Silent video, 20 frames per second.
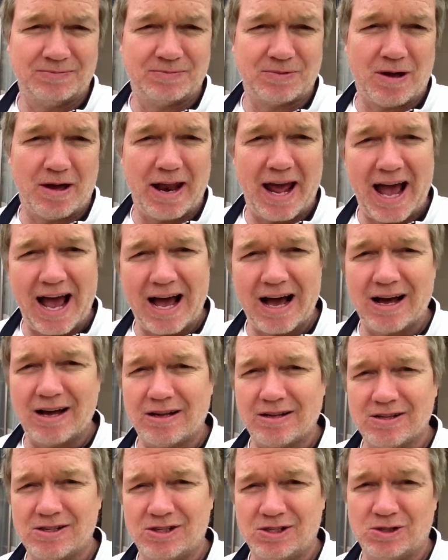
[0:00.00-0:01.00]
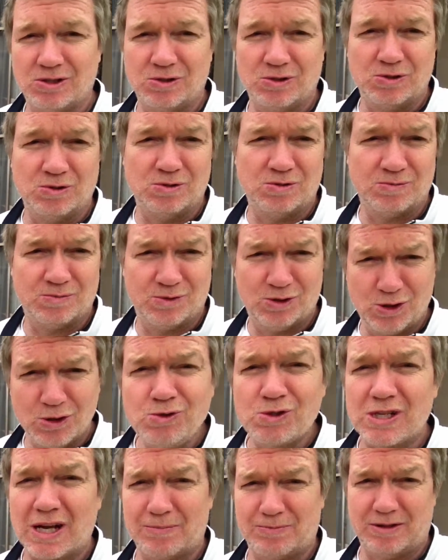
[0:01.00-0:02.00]
on how to do
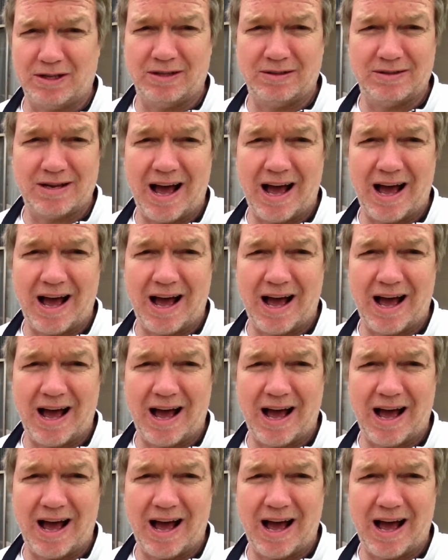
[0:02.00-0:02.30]
something.